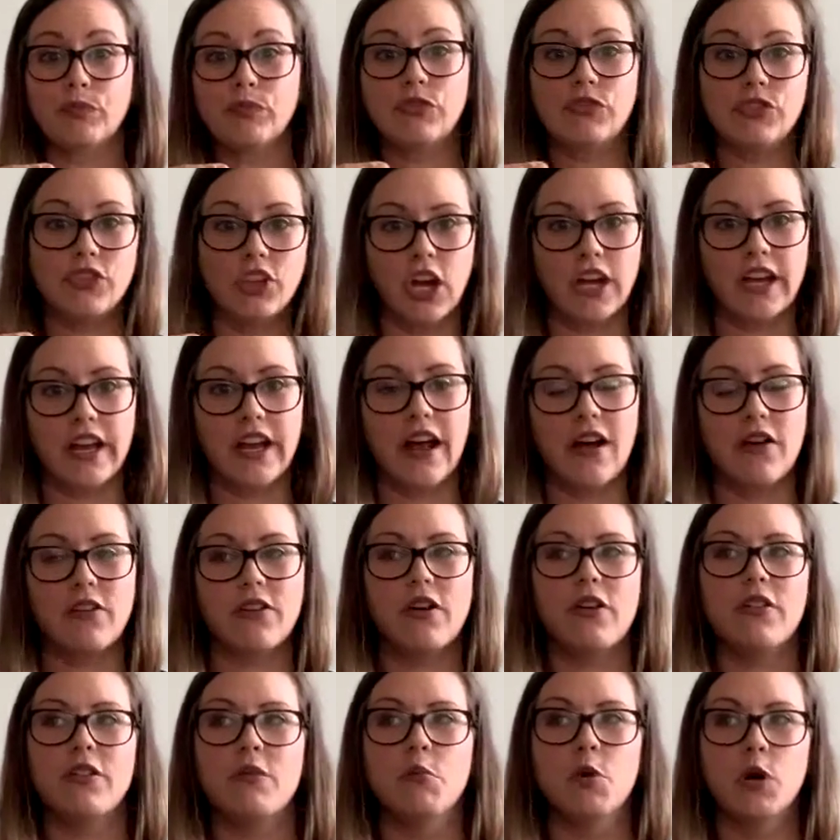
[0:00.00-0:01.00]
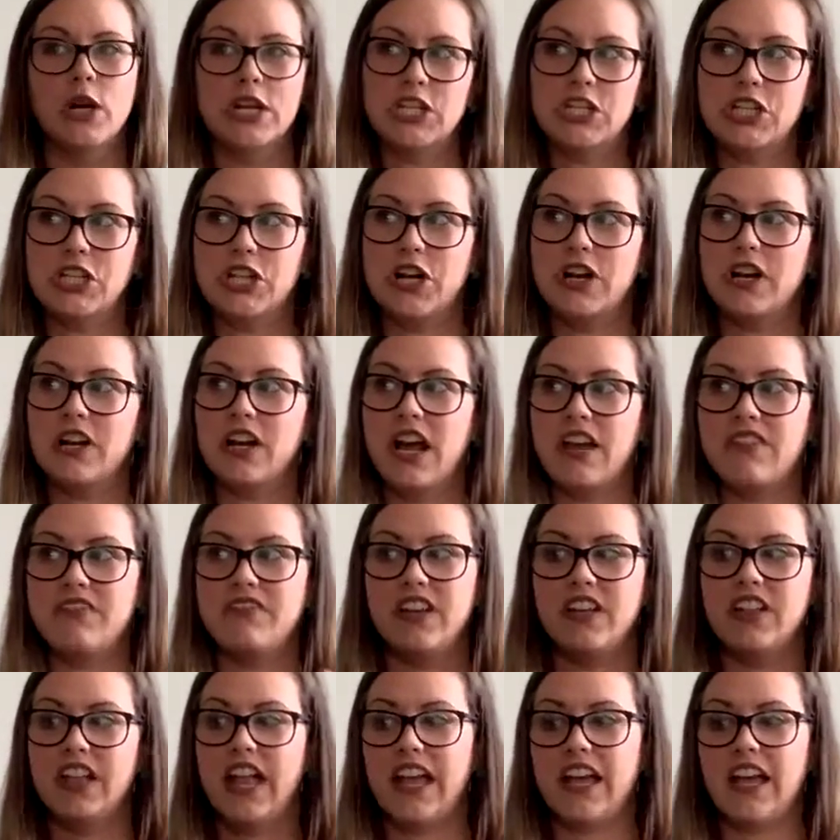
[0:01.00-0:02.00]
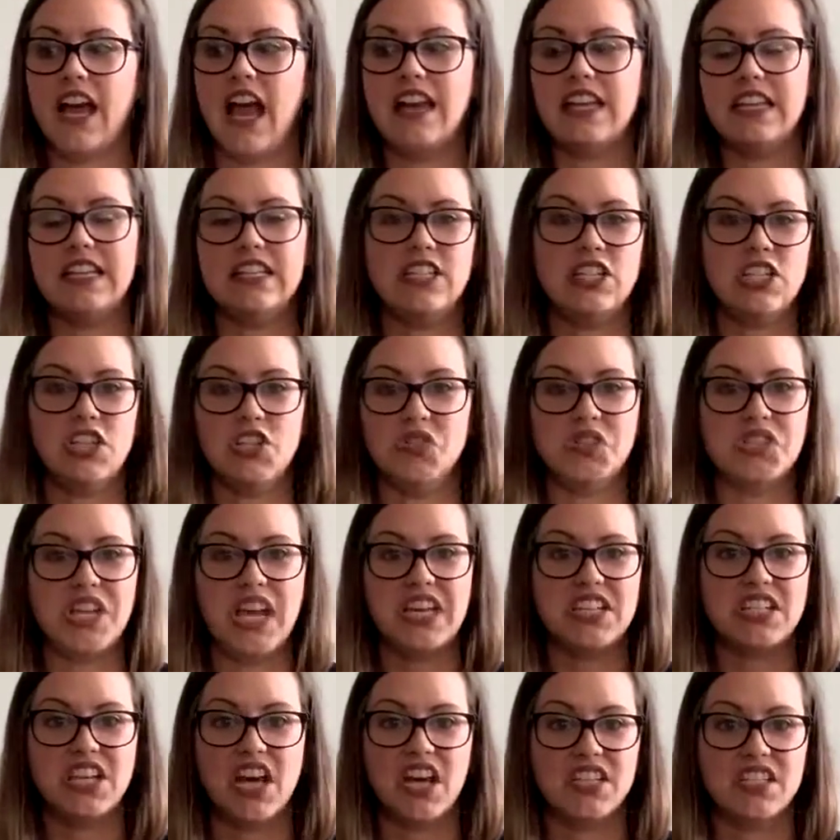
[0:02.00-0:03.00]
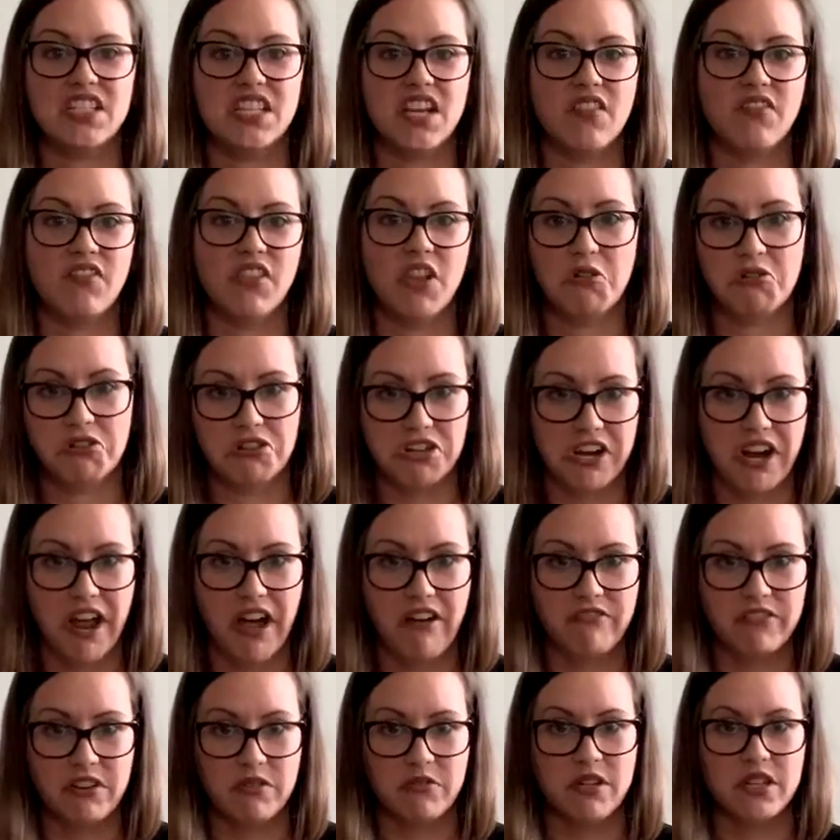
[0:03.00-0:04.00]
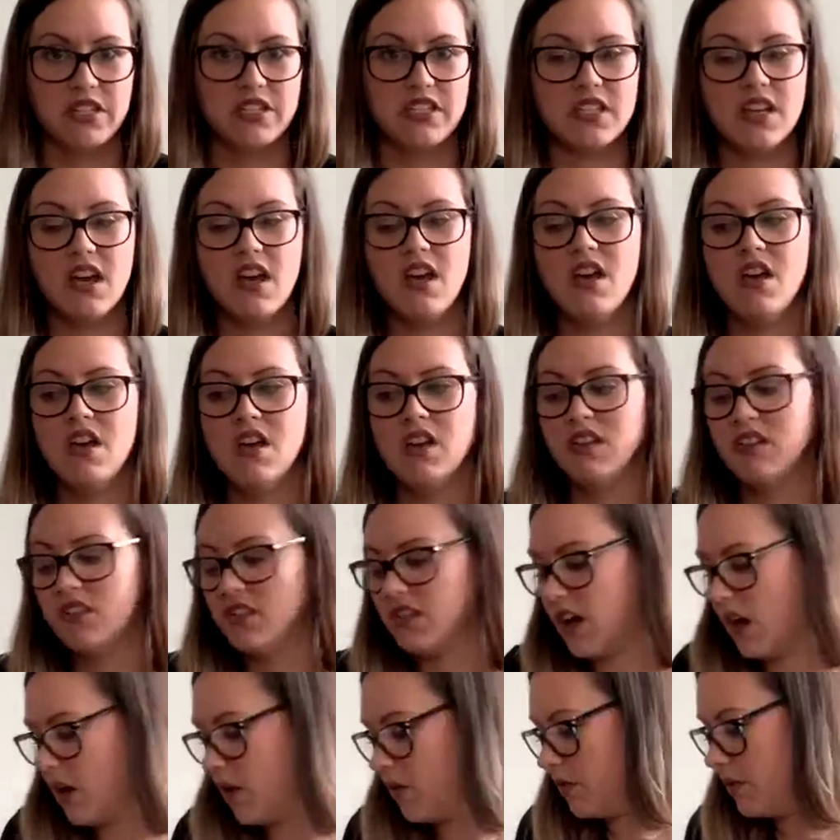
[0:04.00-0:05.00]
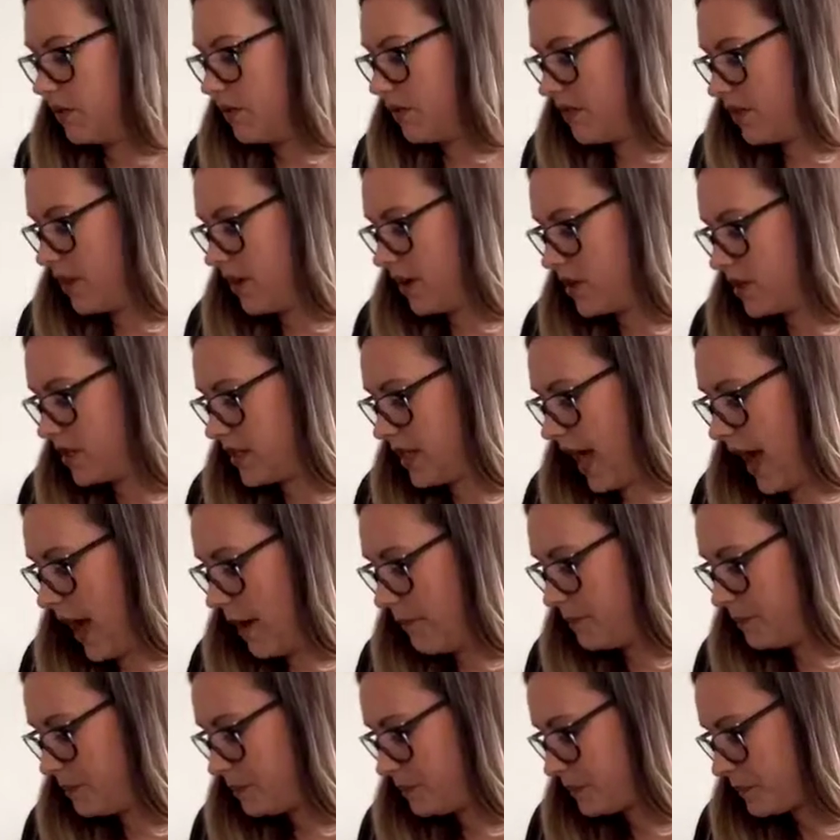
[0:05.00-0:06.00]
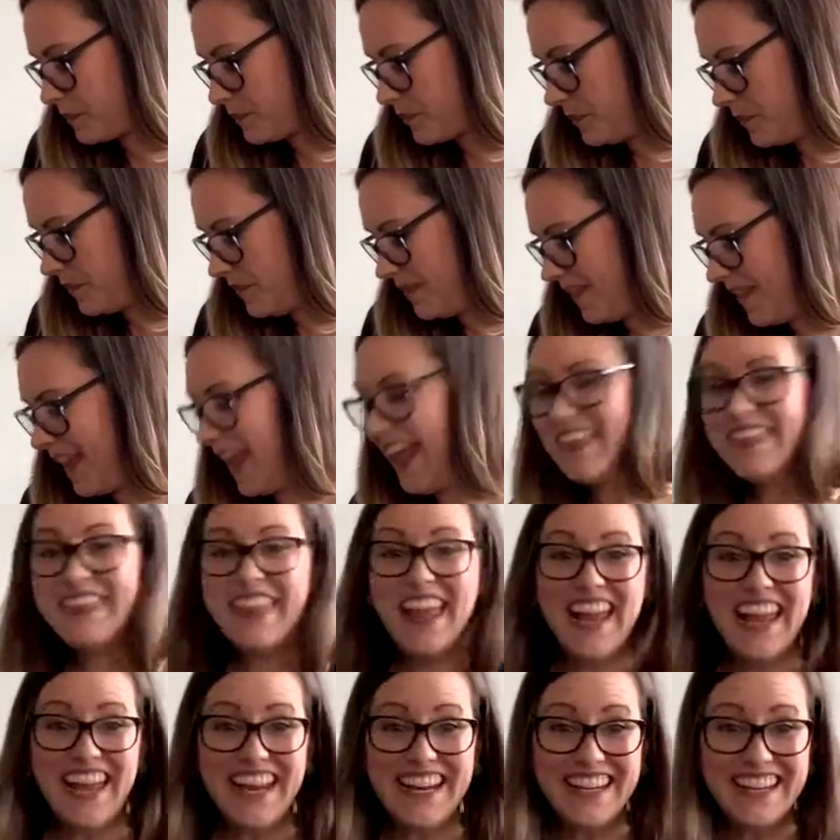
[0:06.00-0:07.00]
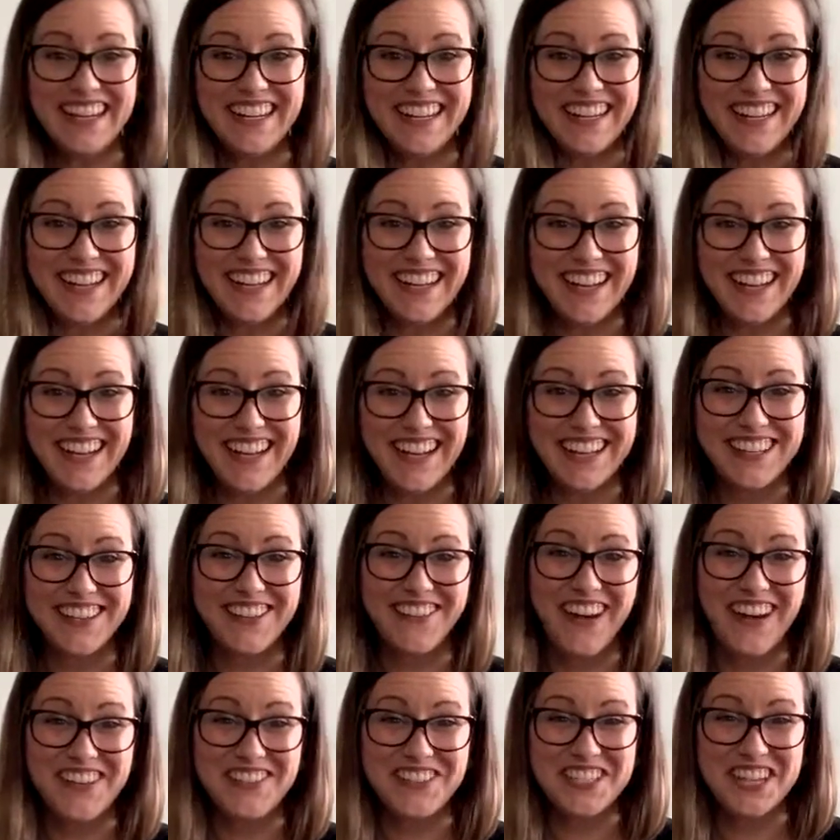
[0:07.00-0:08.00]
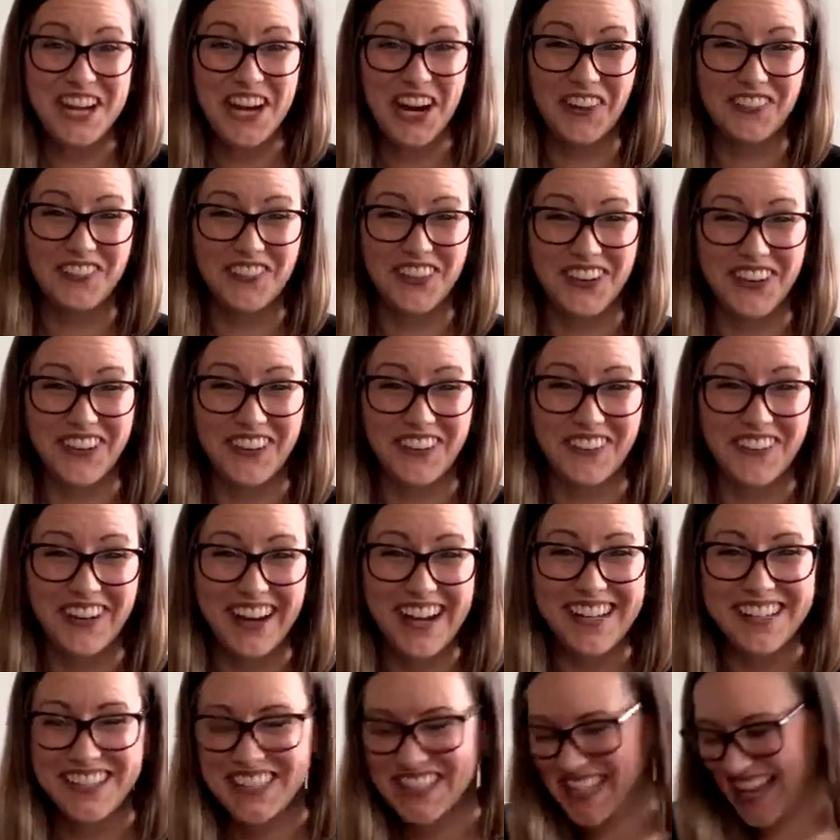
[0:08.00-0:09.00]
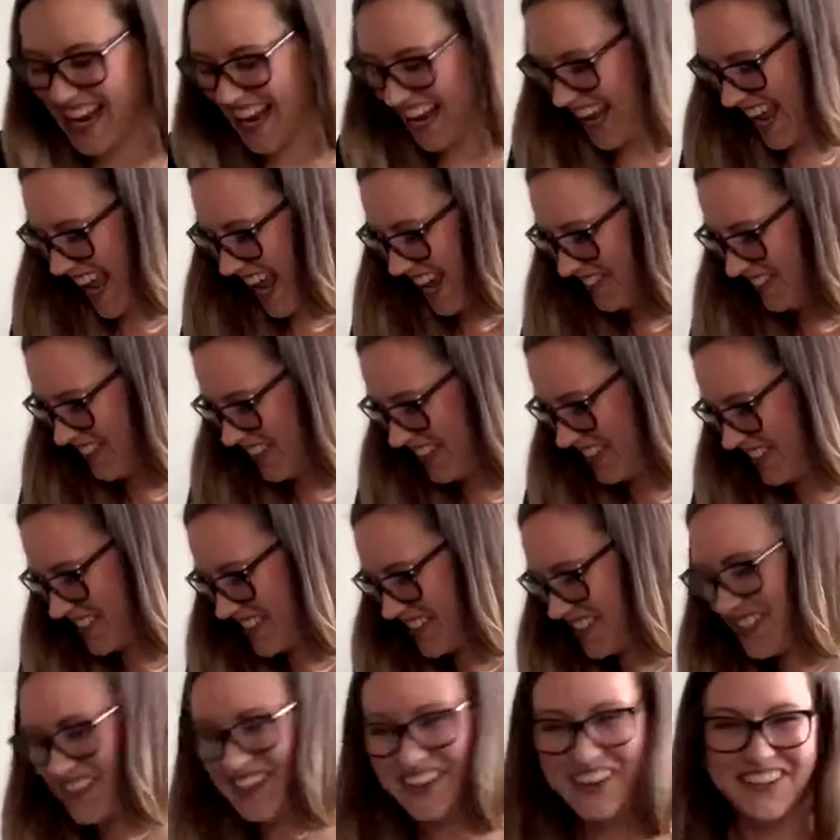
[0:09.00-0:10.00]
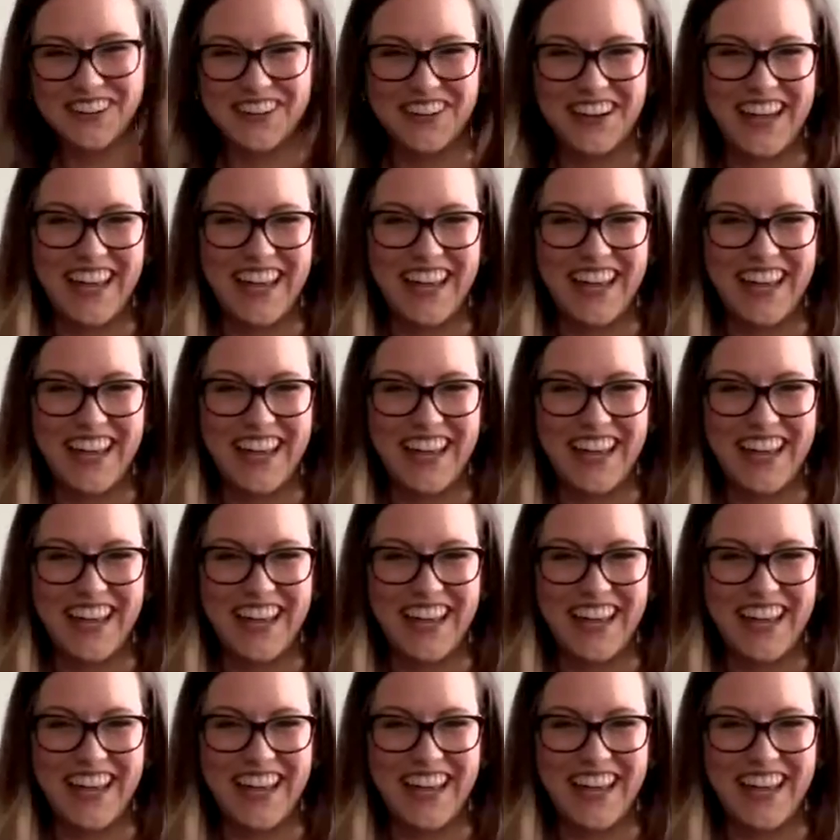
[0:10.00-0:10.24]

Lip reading: sucking out all the moisture, and I feel like I need to use like tons of lotion afterwards. So there's that. And then you have 2 more oils that came in your starter